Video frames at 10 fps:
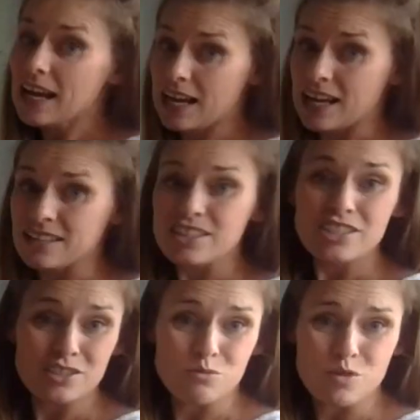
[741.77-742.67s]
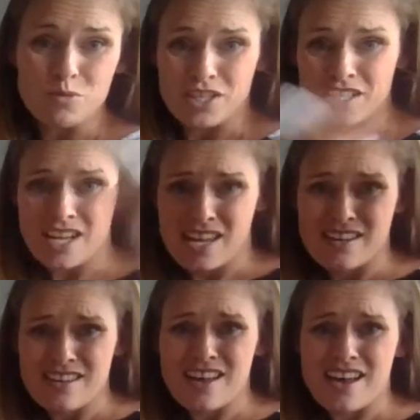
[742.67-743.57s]
and she's a woman,
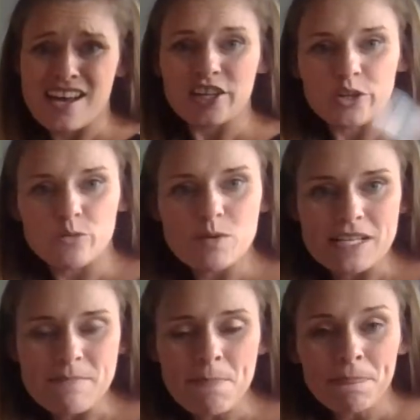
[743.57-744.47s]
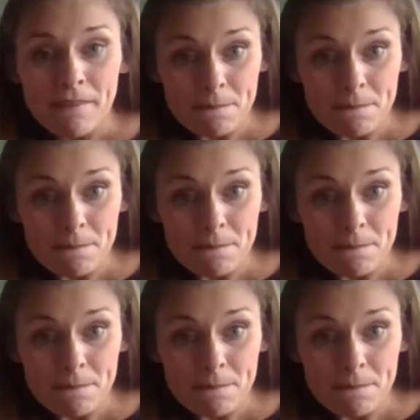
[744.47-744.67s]
yeah, go women,